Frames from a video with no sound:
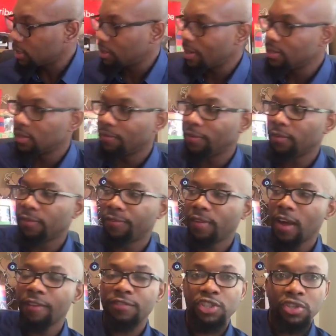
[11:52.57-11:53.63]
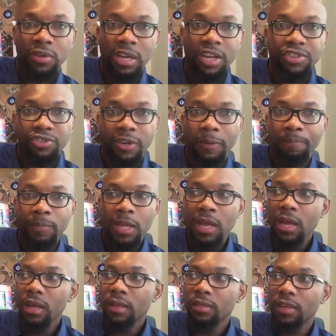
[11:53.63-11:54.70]
lens, the 55-200,
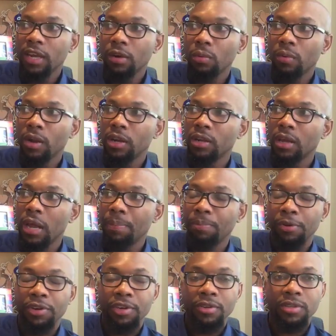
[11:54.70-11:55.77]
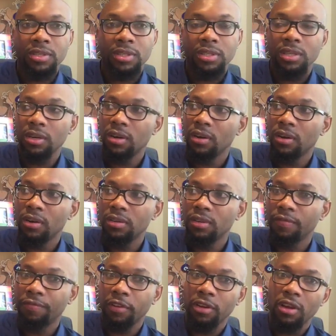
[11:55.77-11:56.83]
then when I produce the
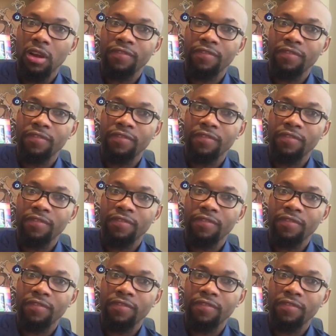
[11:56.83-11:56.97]
video,